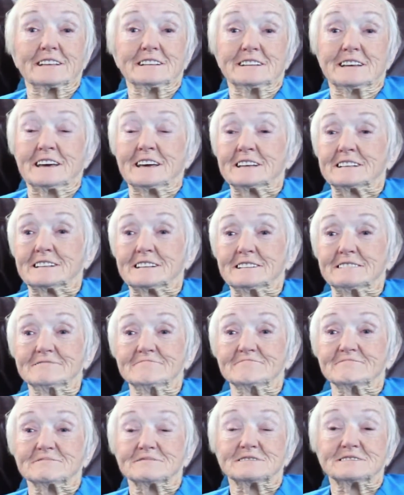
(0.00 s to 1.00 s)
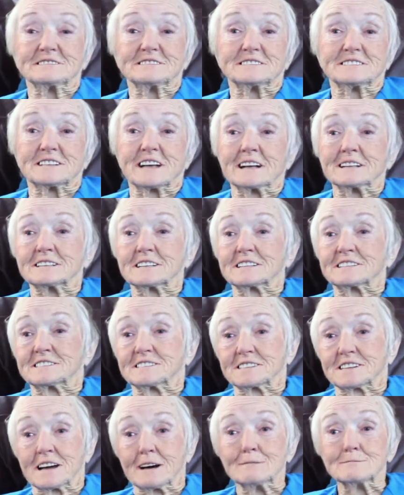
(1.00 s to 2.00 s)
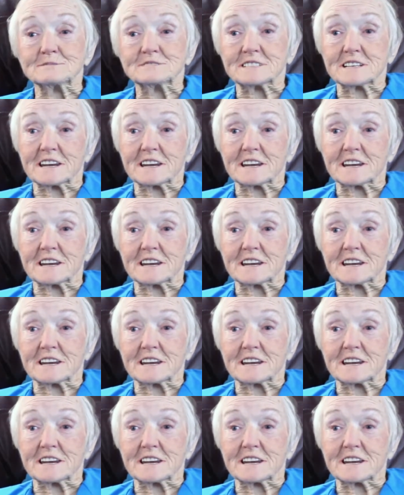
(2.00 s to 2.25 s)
He comes